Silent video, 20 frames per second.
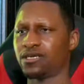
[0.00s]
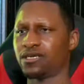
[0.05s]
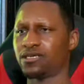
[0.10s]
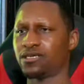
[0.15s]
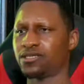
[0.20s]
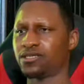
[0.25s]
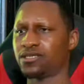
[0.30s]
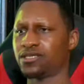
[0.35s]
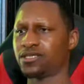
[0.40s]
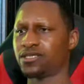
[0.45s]

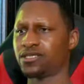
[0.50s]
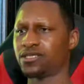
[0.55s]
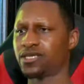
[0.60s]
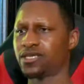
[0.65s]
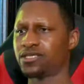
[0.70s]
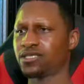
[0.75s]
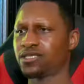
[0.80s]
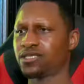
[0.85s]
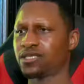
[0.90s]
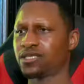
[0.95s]

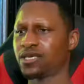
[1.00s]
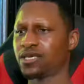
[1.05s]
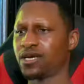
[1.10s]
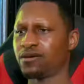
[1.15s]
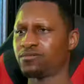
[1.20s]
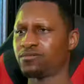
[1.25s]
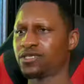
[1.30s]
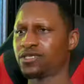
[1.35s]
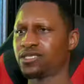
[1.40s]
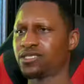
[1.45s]
Next
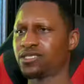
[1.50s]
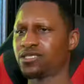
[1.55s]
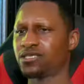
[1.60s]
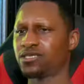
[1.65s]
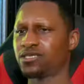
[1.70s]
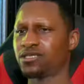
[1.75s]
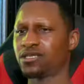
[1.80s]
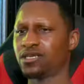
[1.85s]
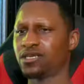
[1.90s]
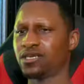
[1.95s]

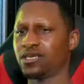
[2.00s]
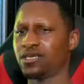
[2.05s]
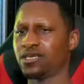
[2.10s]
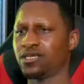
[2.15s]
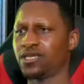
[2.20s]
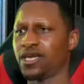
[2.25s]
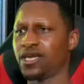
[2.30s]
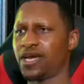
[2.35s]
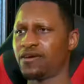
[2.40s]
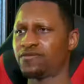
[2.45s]
competition,
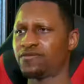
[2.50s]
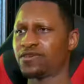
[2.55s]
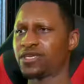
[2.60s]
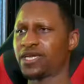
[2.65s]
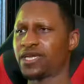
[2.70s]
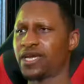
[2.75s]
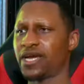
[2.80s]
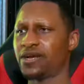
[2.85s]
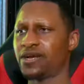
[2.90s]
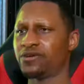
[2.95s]
they have to
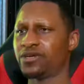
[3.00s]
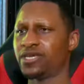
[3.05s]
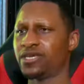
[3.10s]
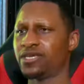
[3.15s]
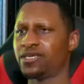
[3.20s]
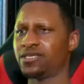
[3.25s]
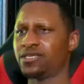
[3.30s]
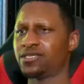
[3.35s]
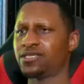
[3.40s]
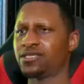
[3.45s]

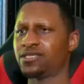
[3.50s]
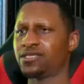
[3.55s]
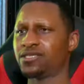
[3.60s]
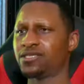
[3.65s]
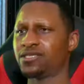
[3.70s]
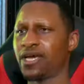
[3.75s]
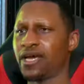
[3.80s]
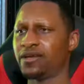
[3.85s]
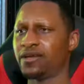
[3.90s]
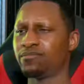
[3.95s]
carry
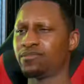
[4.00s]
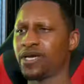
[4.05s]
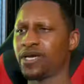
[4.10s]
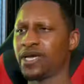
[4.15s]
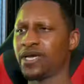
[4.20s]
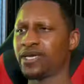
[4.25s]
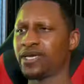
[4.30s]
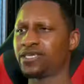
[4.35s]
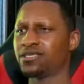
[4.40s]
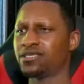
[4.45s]

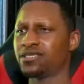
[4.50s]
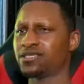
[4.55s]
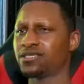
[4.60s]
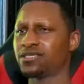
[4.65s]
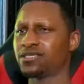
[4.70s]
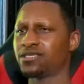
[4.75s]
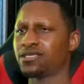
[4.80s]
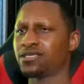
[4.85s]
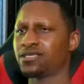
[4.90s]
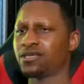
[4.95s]
sandbags
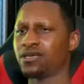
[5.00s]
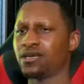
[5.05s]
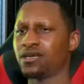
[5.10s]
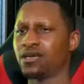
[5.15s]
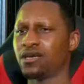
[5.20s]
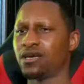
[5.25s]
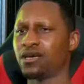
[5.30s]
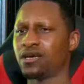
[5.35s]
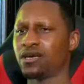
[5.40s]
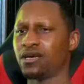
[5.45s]

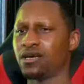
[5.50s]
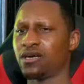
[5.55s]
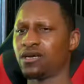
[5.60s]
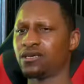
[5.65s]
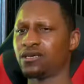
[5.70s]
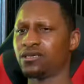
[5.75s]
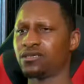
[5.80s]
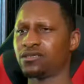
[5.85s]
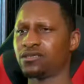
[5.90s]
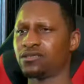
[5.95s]

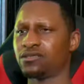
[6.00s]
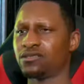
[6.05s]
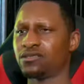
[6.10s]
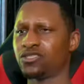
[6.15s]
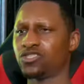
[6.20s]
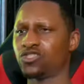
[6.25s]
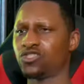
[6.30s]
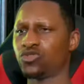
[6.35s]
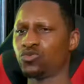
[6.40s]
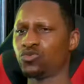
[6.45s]

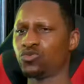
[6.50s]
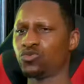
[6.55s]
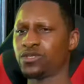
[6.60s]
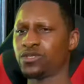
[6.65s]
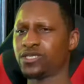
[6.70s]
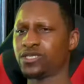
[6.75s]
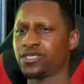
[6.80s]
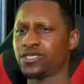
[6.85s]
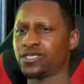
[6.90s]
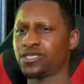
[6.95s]
to
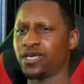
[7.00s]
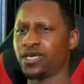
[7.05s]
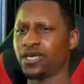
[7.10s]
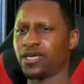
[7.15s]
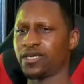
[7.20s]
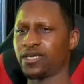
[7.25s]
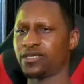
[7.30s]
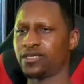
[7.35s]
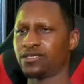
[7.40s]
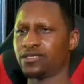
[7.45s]
the
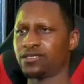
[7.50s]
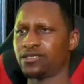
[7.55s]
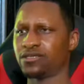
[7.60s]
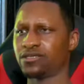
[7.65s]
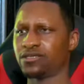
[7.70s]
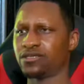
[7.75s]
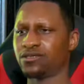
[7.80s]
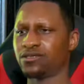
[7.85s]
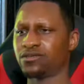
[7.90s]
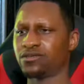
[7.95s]
sand.
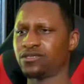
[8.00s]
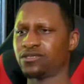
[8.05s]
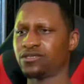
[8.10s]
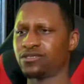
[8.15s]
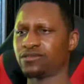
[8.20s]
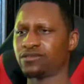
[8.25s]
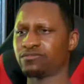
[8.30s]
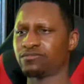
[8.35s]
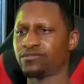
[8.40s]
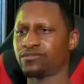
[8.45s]
So it's
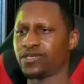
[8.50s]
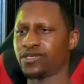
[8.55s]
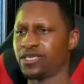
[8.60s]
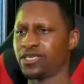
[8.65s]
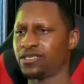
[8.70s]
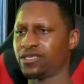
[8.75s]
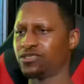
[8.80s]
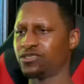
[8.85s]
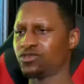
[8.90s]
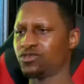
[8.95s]
just an
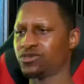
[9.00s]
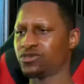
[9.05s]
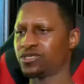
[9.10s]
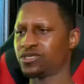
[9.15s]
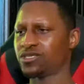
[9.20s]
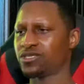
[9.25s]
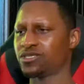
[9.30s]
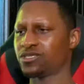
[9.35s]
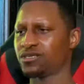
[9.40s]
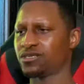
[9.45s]

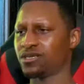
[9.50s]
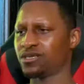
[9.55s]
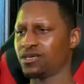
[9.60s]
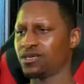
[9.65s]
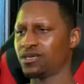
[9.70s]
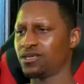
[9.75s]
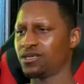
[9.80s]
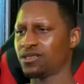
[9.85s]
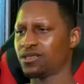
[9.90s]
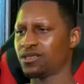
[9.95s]
endurance
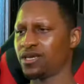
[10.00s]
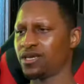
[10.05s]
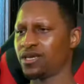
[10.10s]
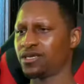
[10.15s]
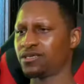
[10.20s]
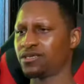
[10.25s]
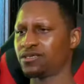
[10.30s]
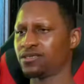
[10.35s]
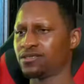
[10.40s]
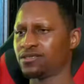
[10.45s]

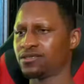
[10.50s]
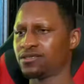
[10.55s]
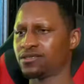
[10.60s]
thing.